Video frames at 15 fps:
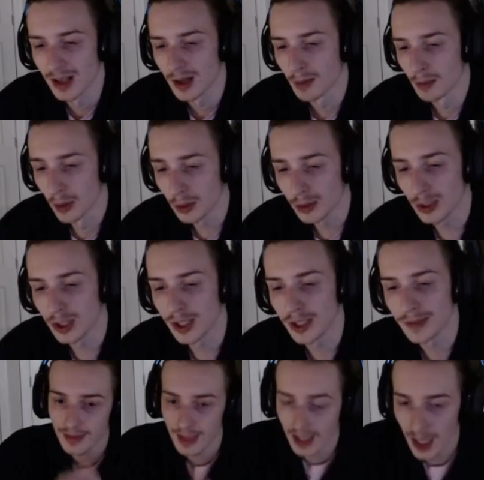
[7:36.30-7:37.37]

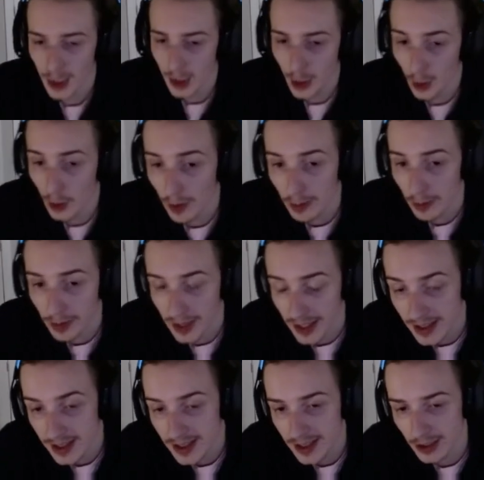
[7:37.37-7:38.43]
Mostly I go
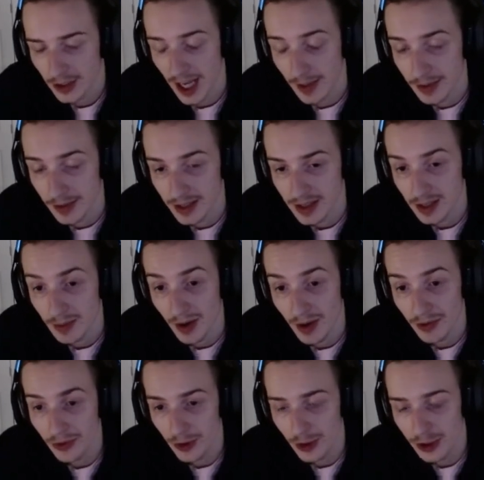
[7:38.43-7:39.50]
plated steel caps. That's my
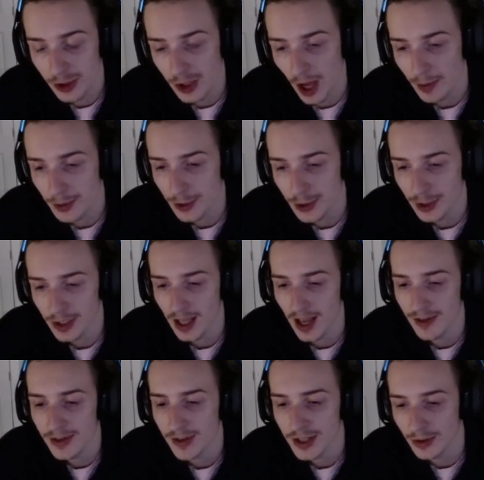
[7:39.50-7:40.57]
first option
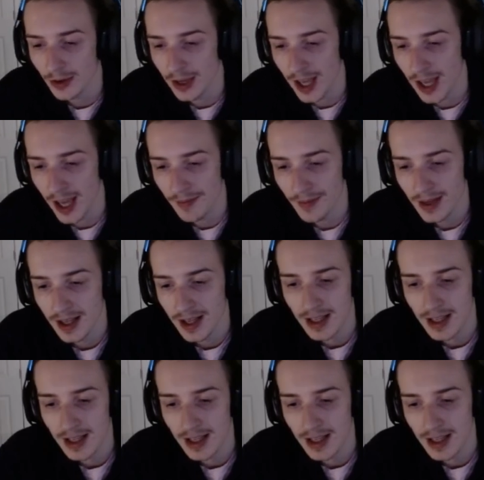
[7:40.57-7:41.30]
every single game.